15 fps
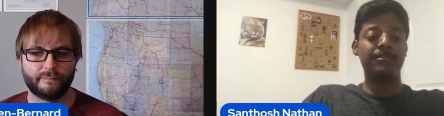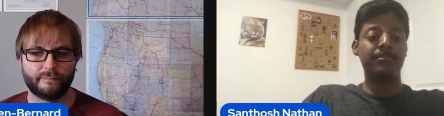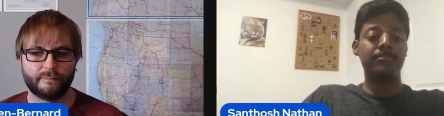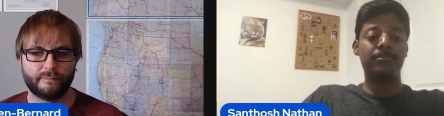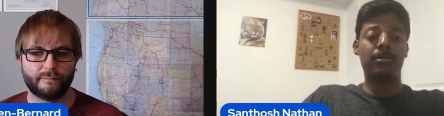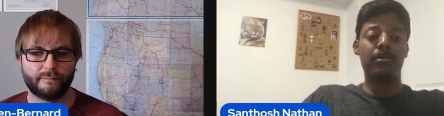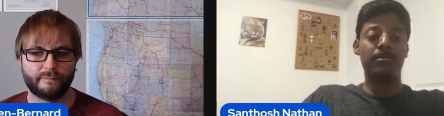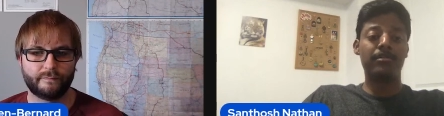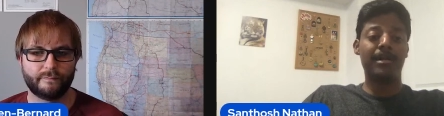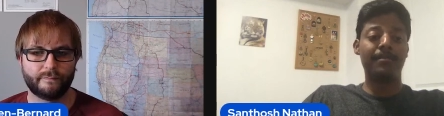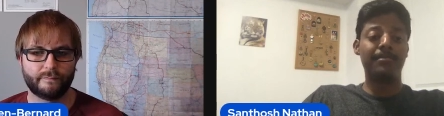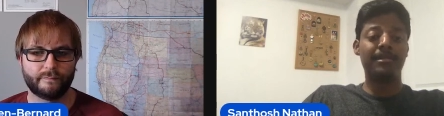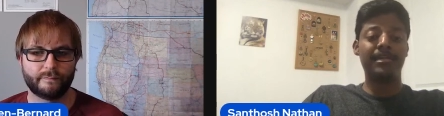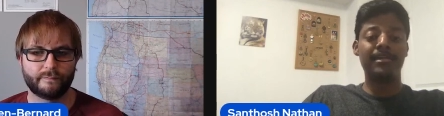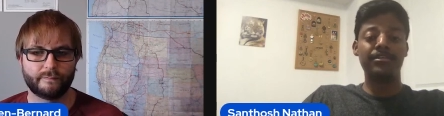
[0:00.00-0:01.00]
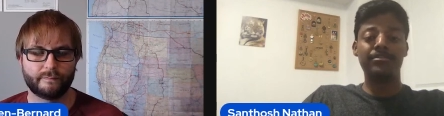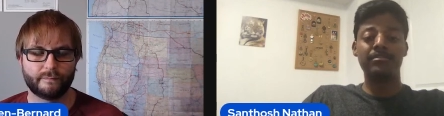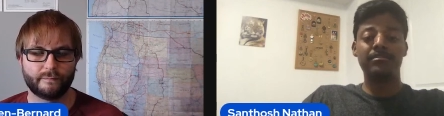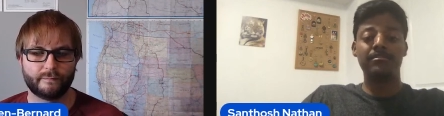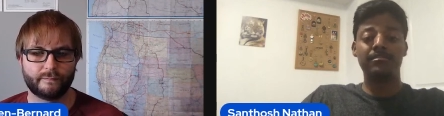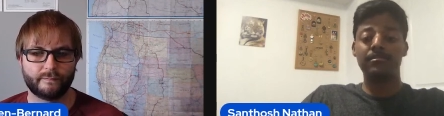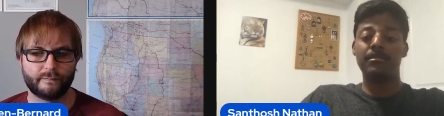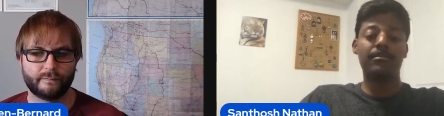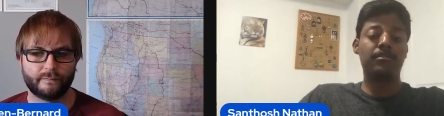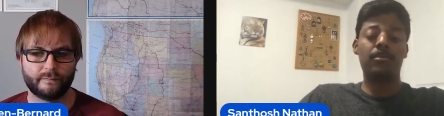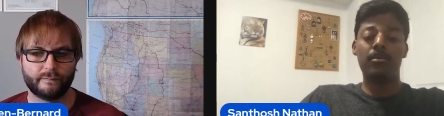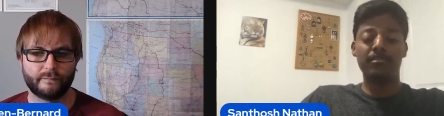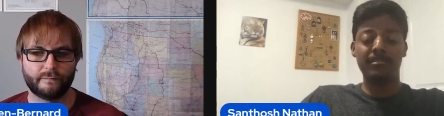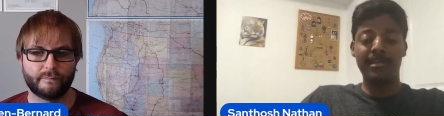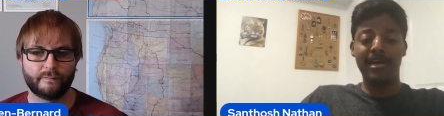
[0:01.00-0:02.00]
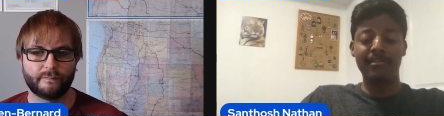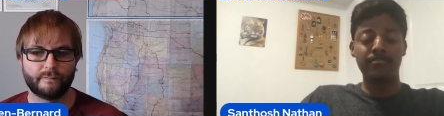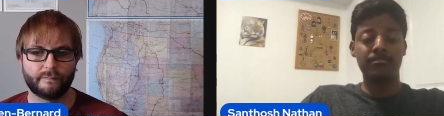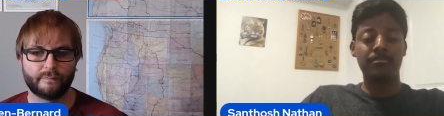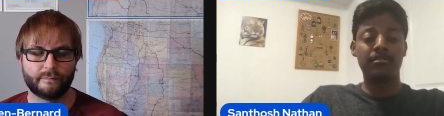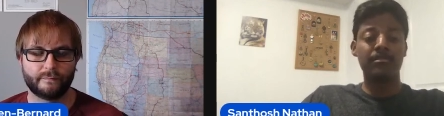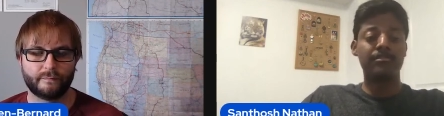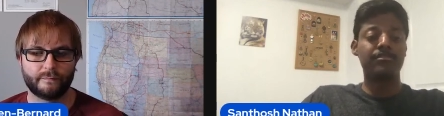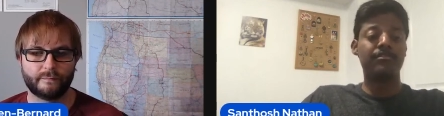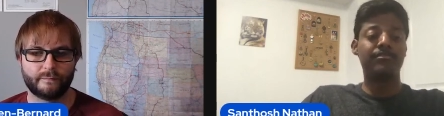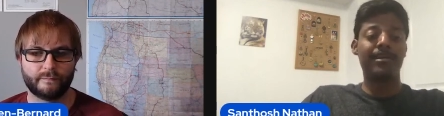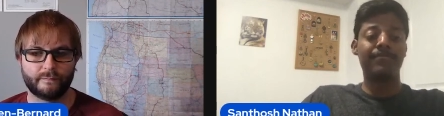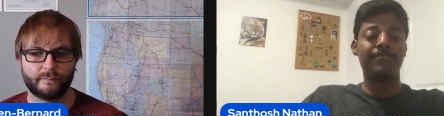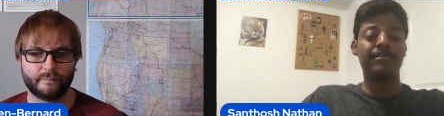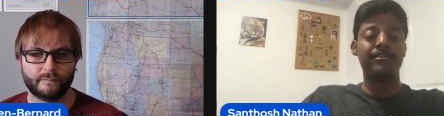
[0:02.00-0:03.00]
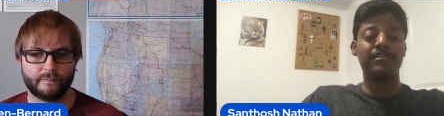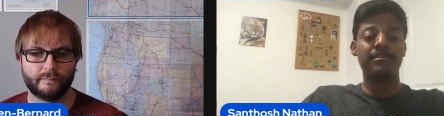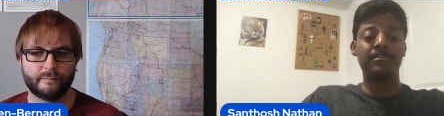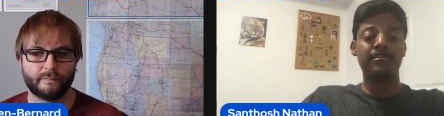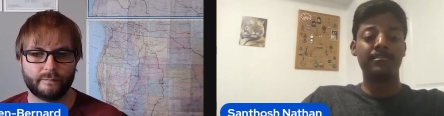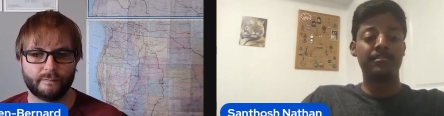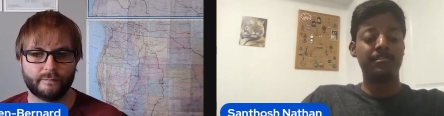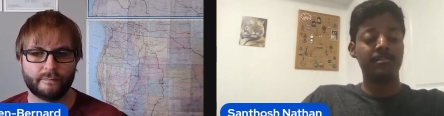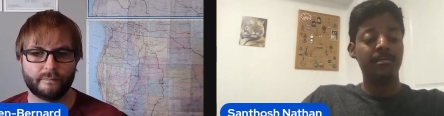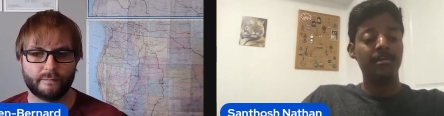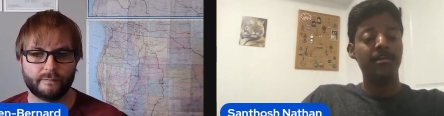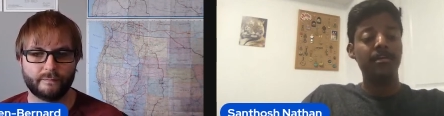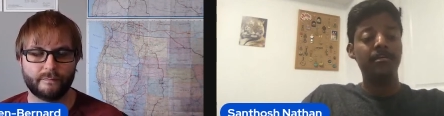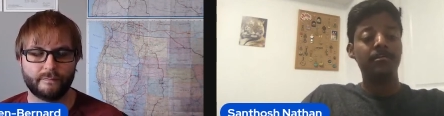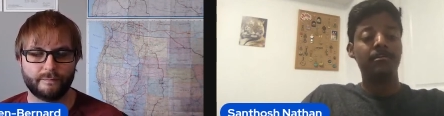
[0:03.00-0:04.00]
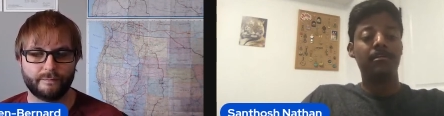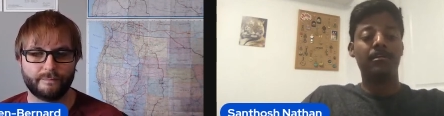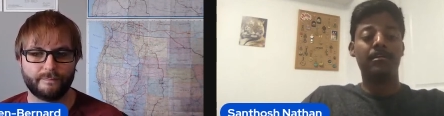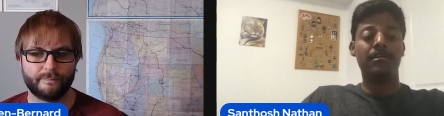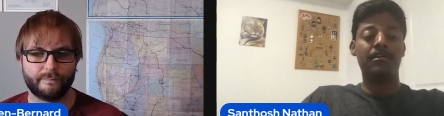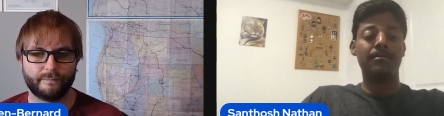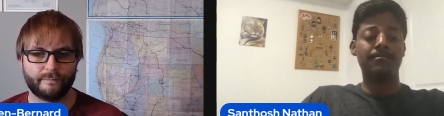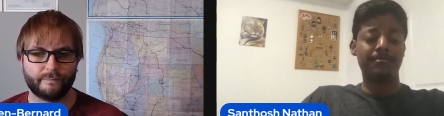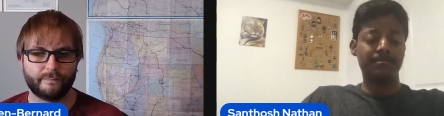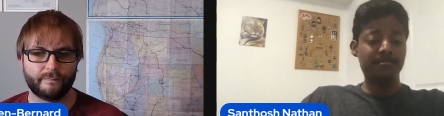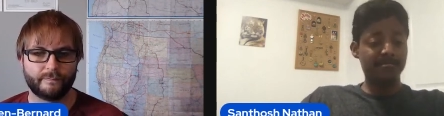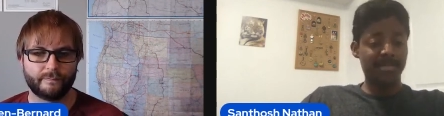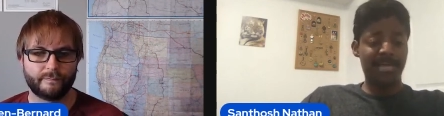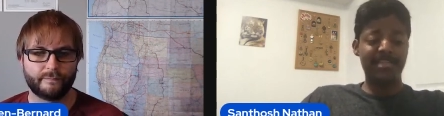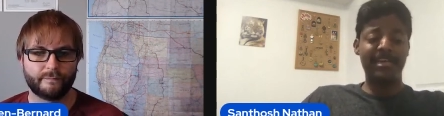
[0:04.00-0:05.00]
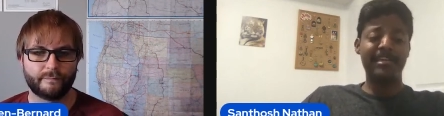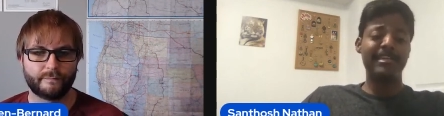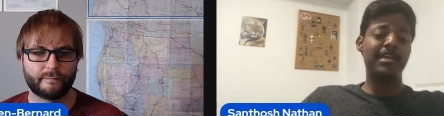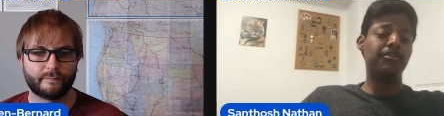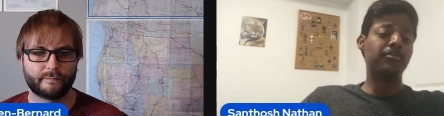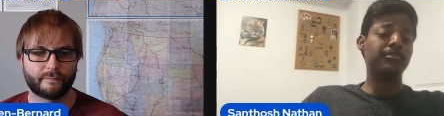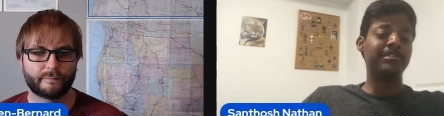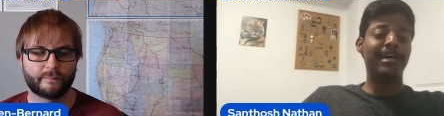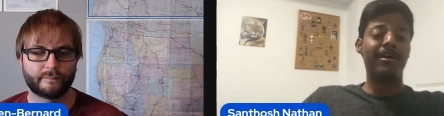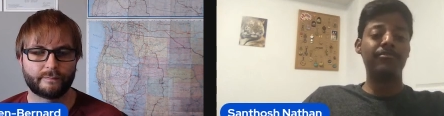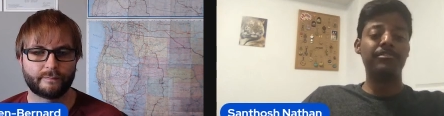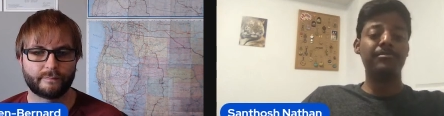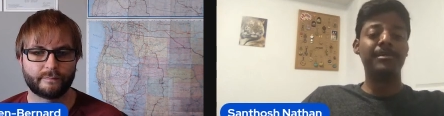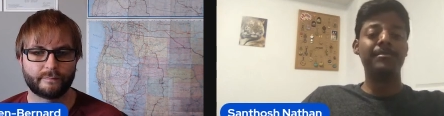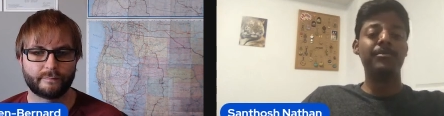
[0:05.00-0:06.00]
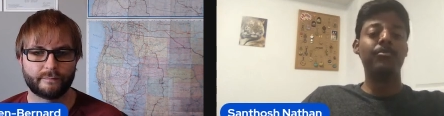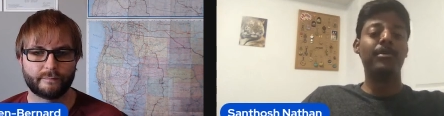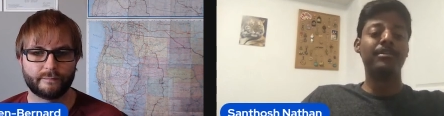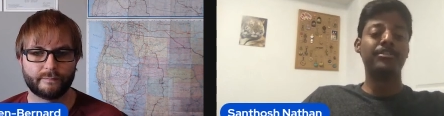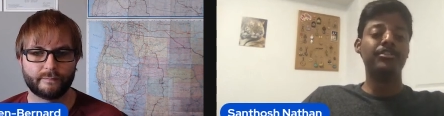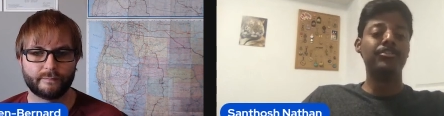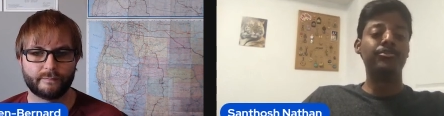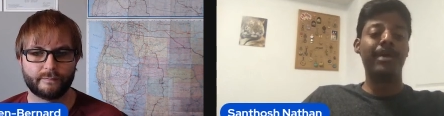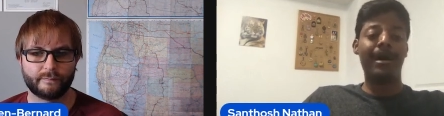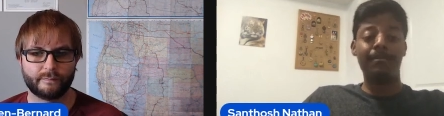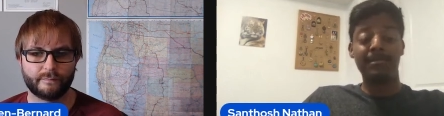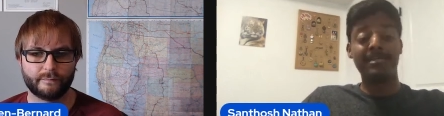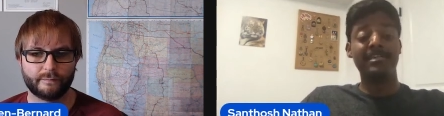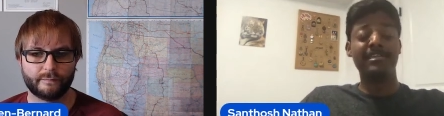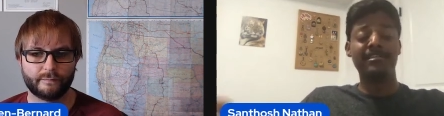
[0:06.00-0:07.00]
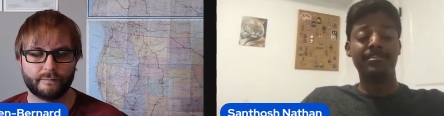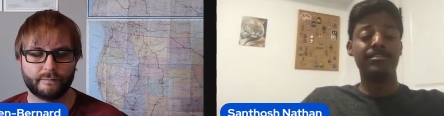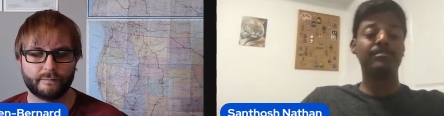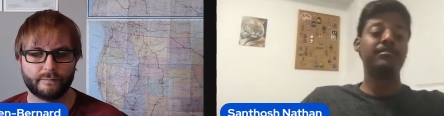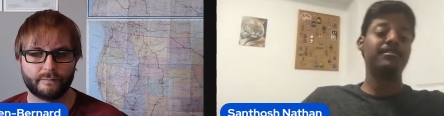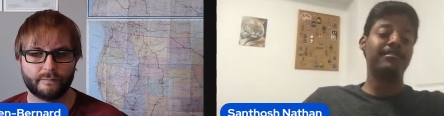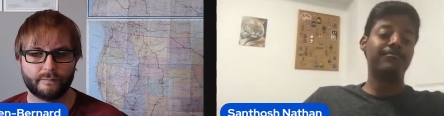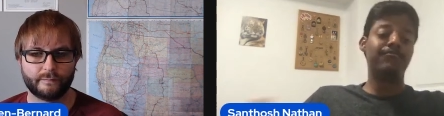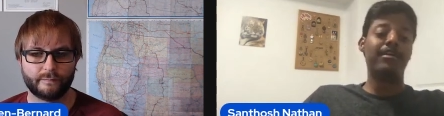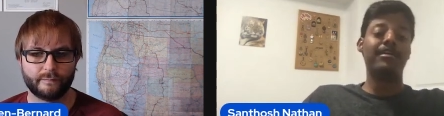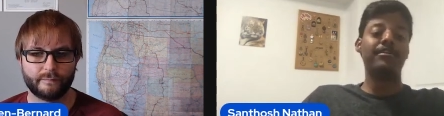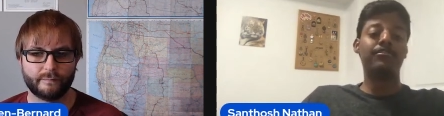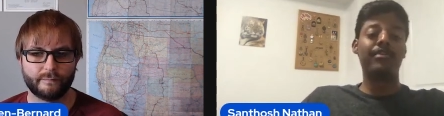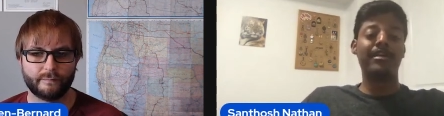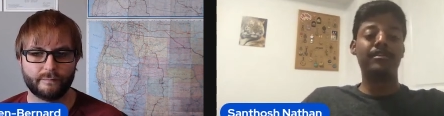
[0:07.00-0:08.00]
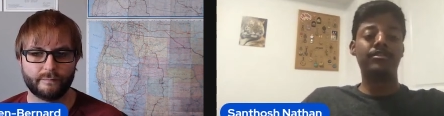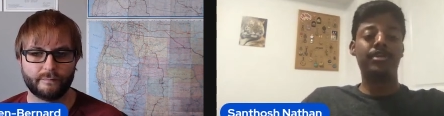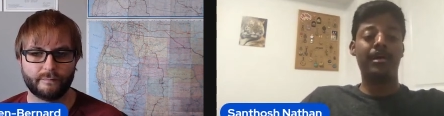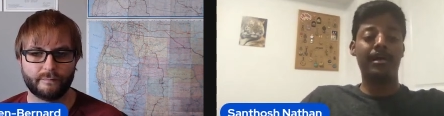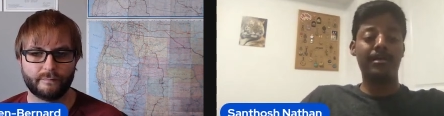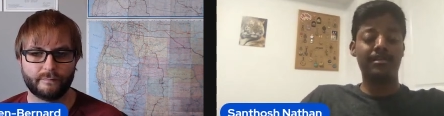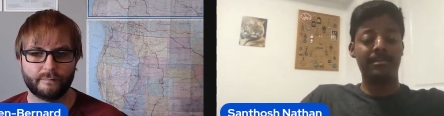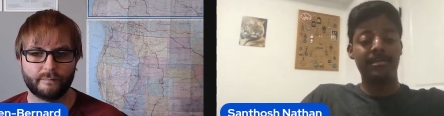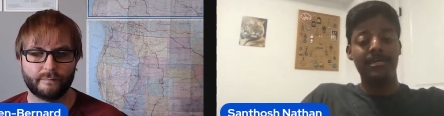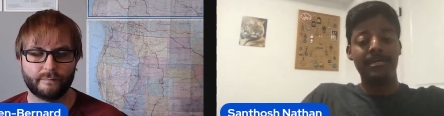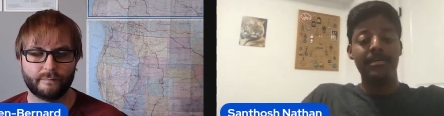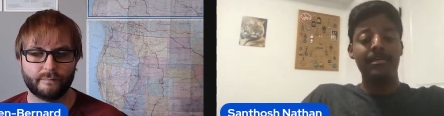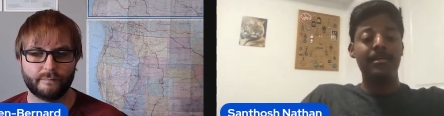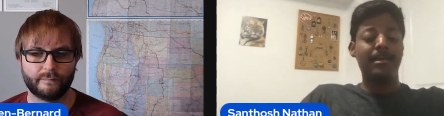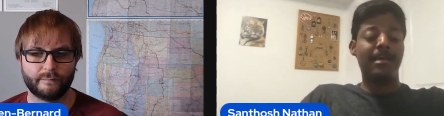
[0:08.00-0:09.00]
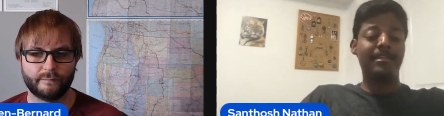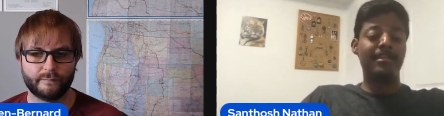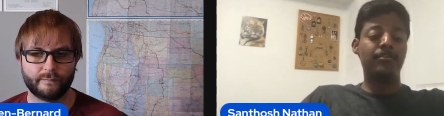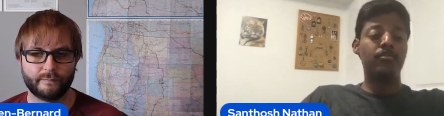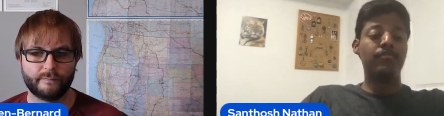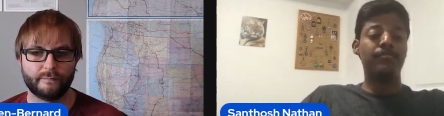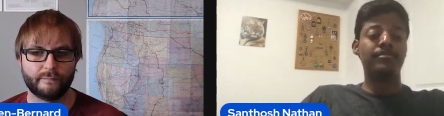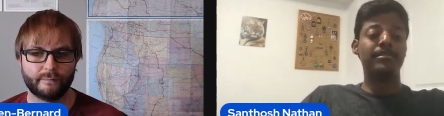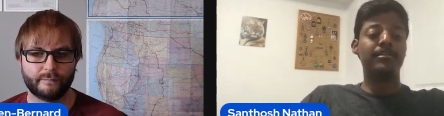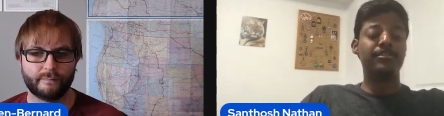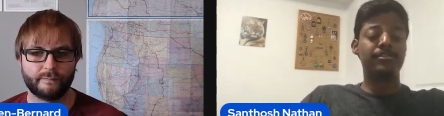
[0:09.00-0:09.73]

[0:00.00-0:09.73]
Speaker 1: you know, call application, uh, call landlords or references, um, and then I narrow it down to maybe one to two applicants, run a credit check, and then go from there.